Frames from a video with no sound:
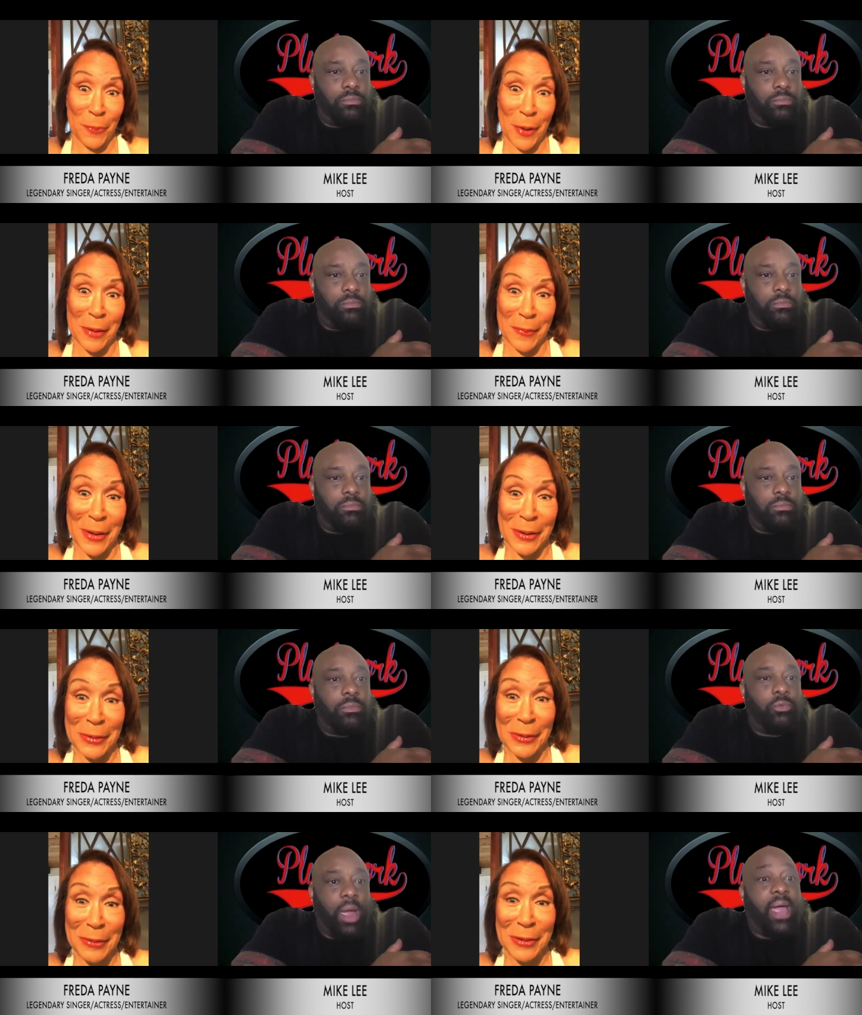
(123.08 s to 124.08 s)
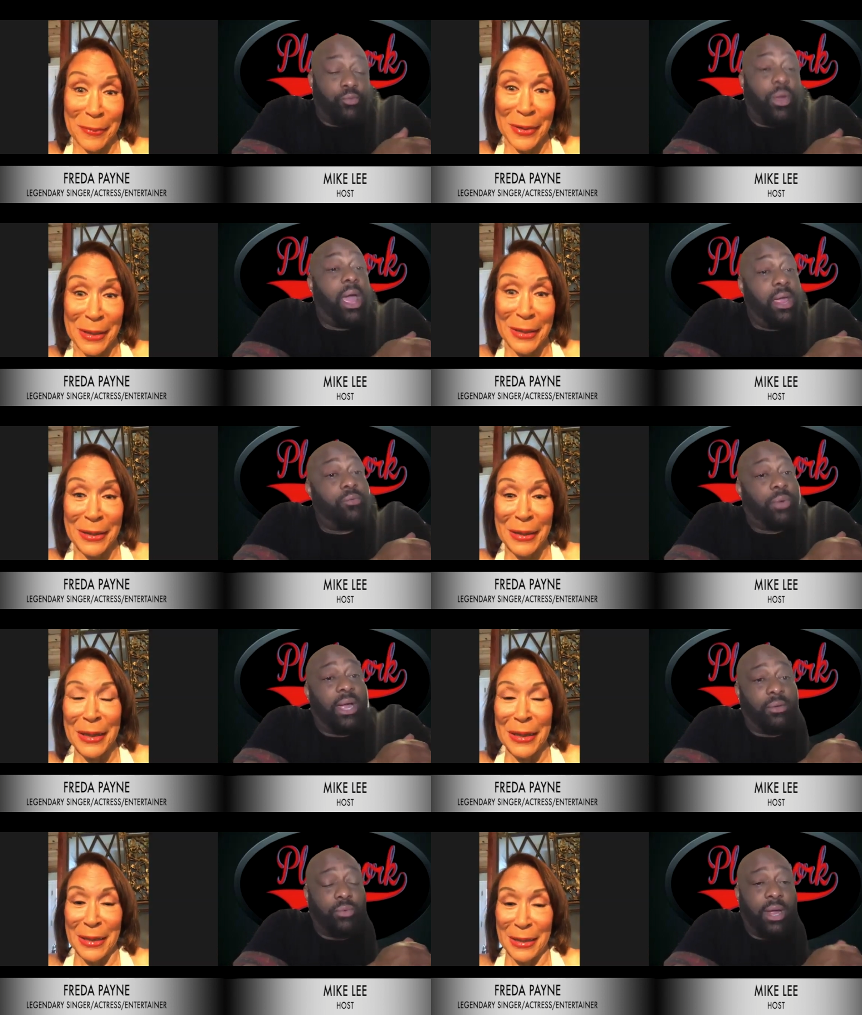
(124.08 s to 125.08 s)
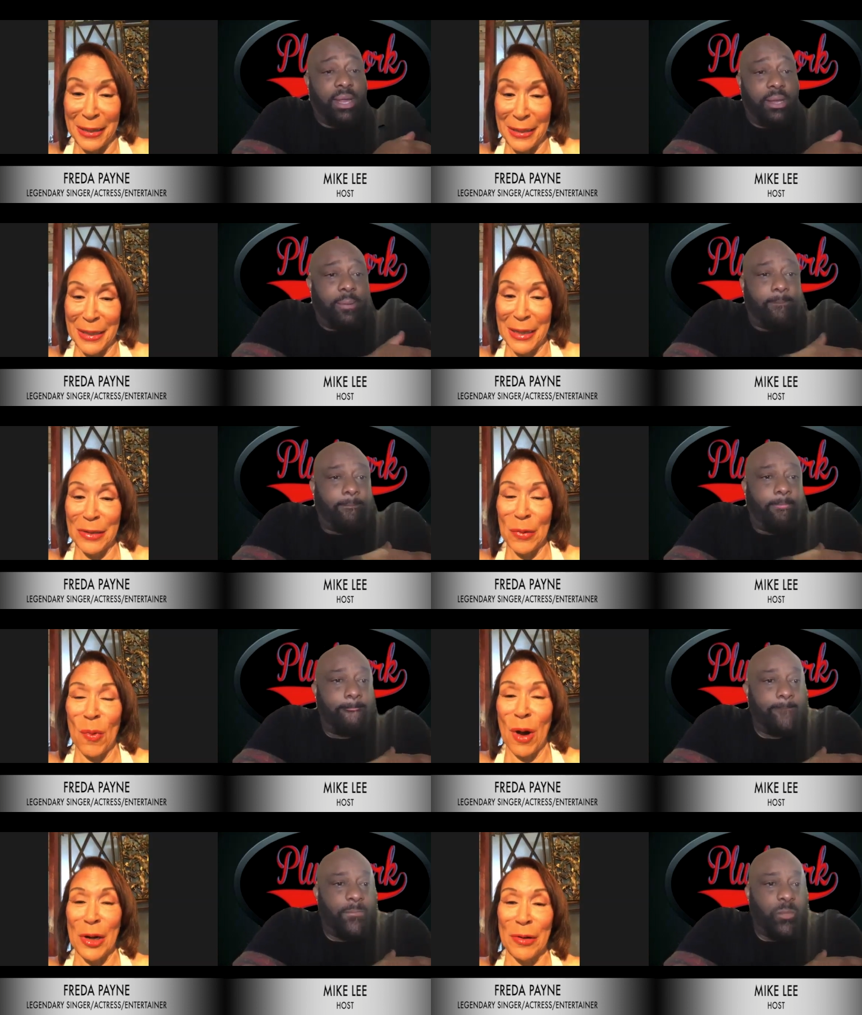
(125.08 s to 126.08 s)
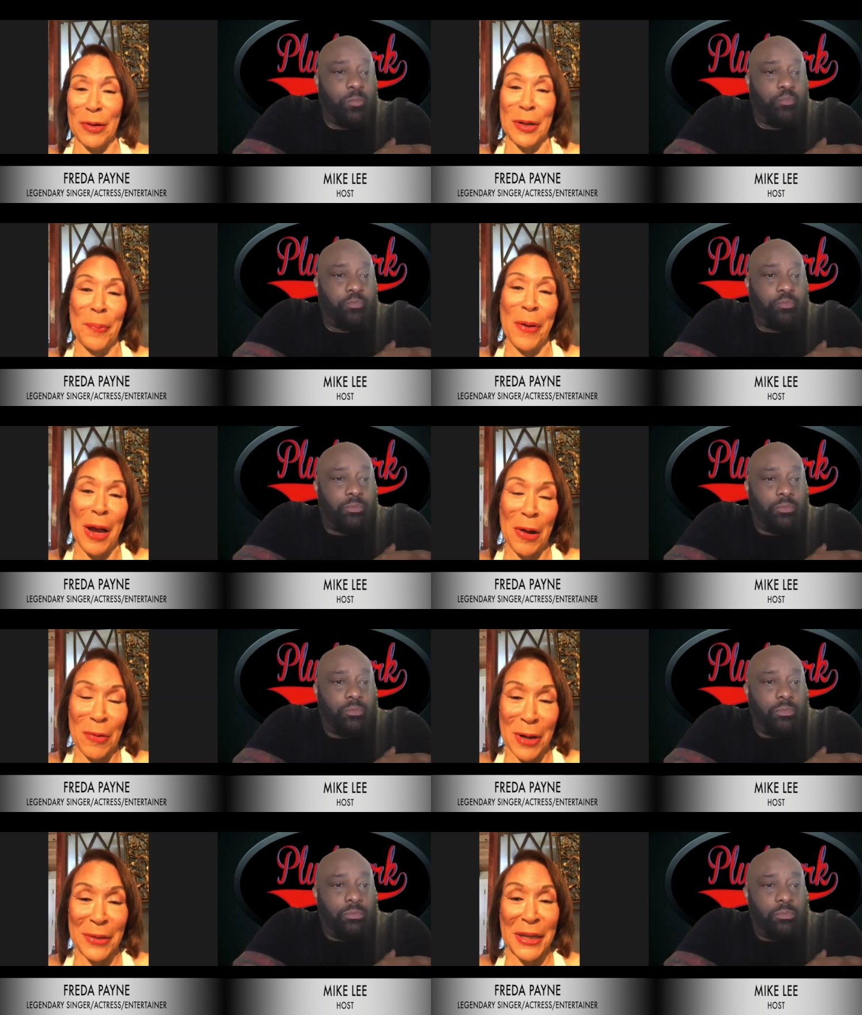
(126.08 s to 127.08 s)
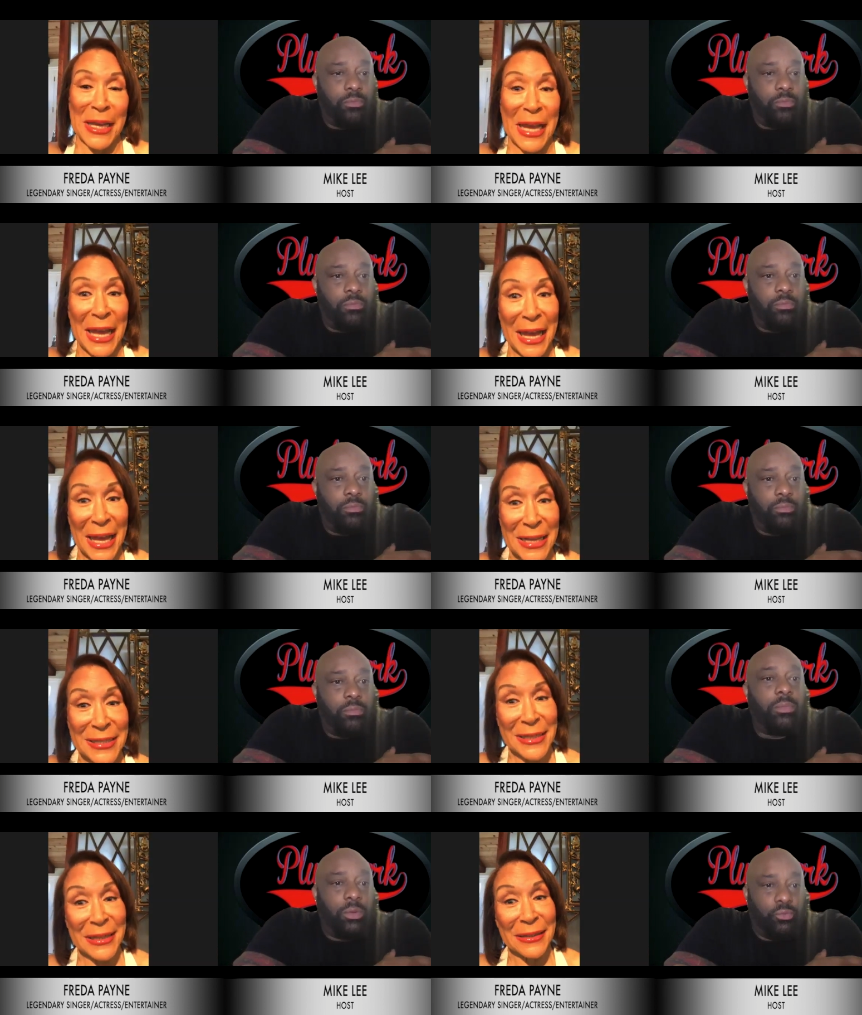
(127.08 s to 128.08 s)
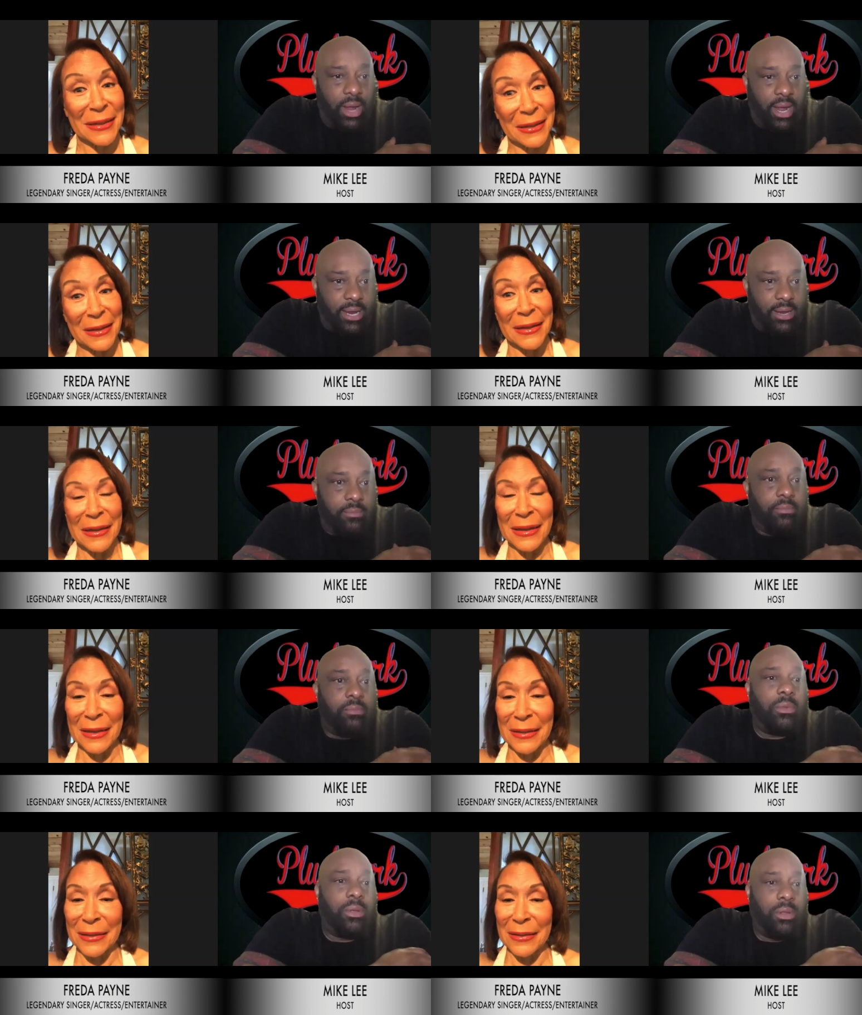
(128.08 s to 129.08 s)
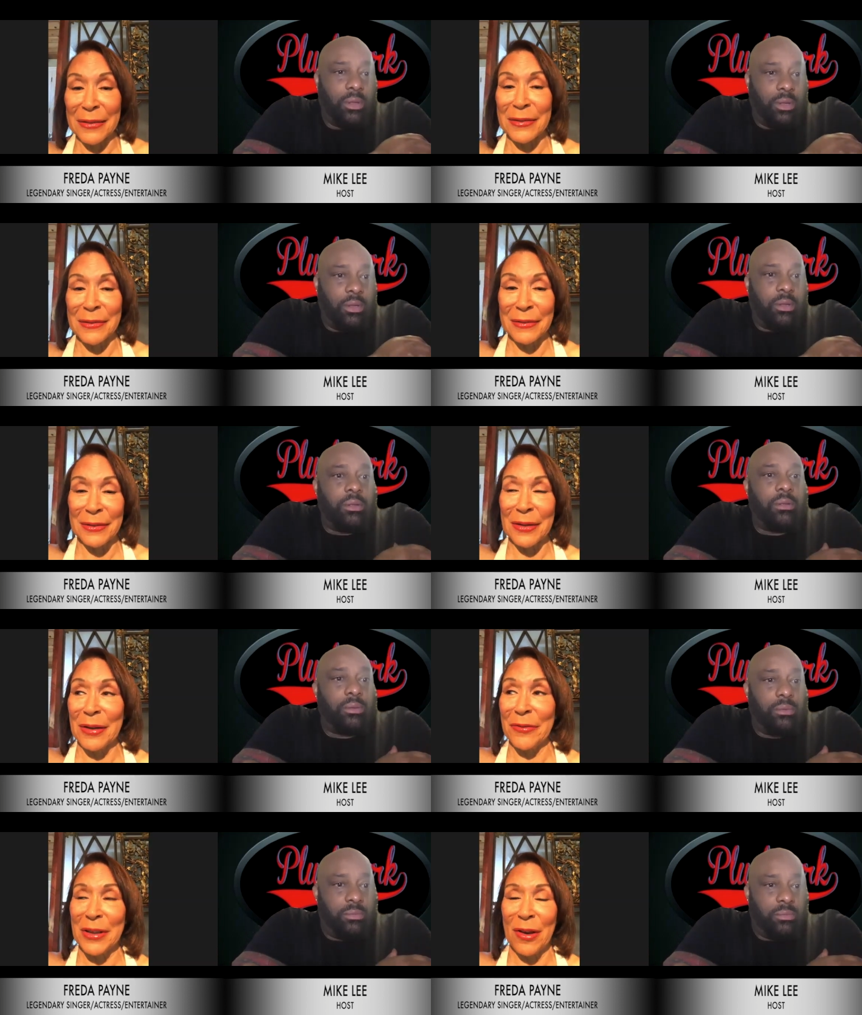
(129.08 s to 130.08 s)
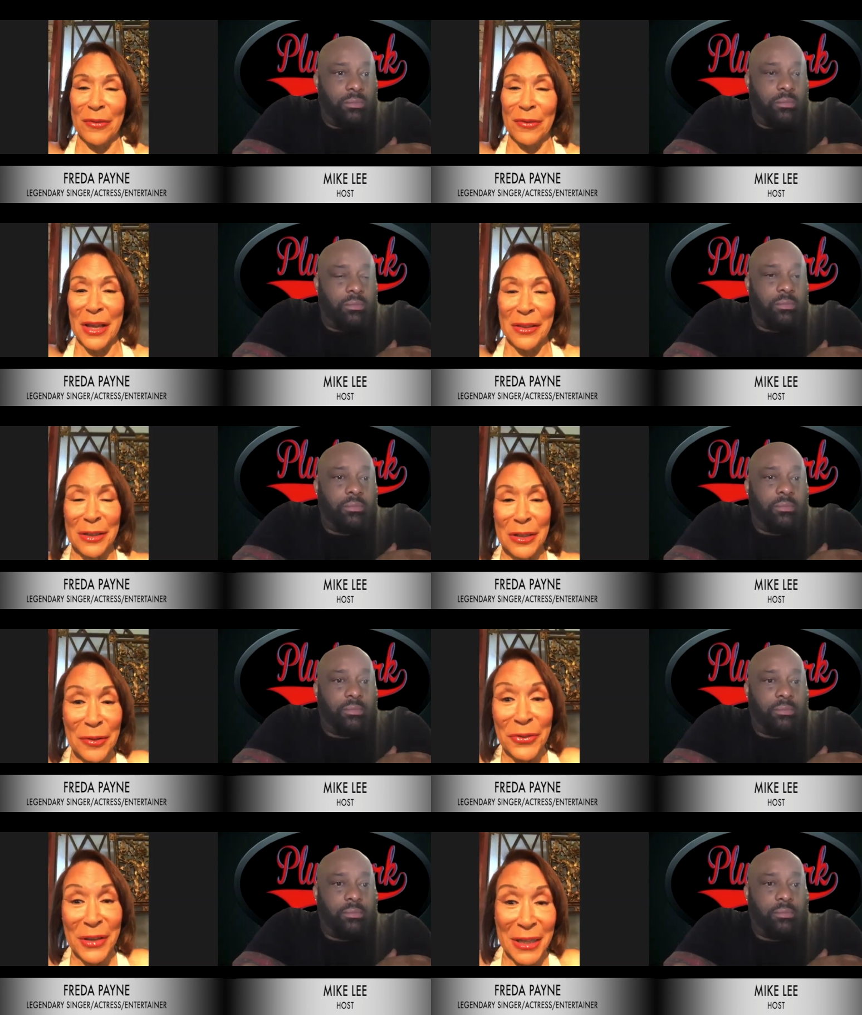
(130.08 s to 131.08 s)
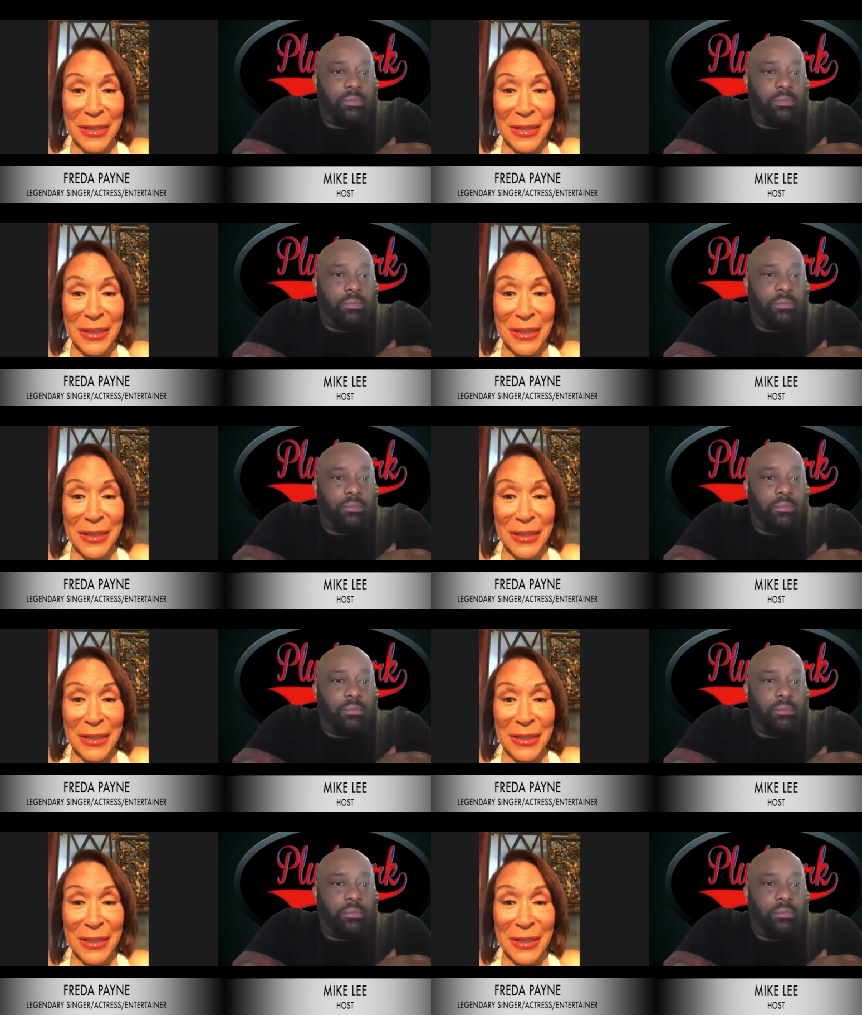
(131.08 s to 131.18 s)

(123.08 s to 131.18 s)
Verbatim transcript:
Speaker 1: payment, you know. Right, I mean?
Speaker 2: right, right, right. And,
Speaker 1: and, the water and the power and the gas and right and there's you know every all the other little things